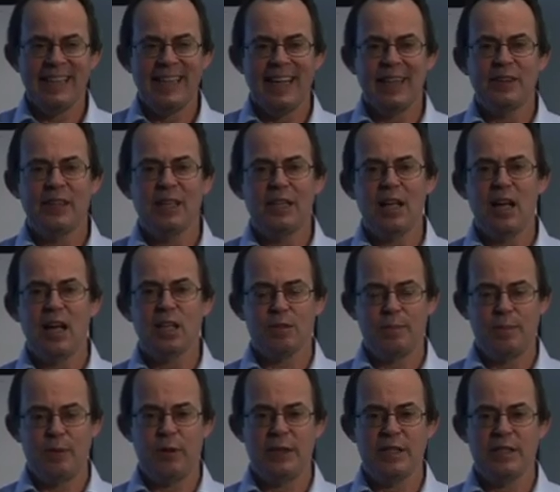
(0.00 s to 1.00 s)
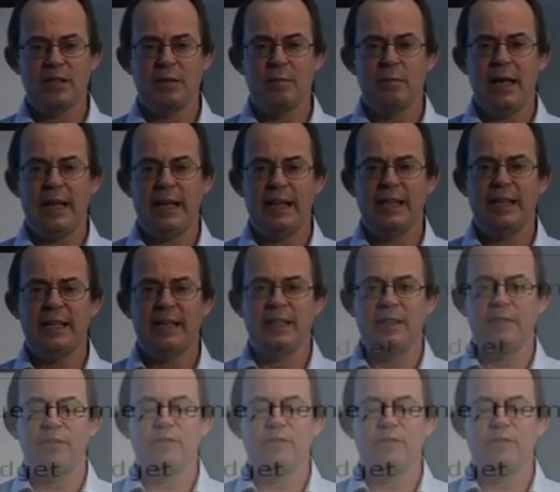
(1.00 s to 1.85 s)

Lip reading: And the last point to make, a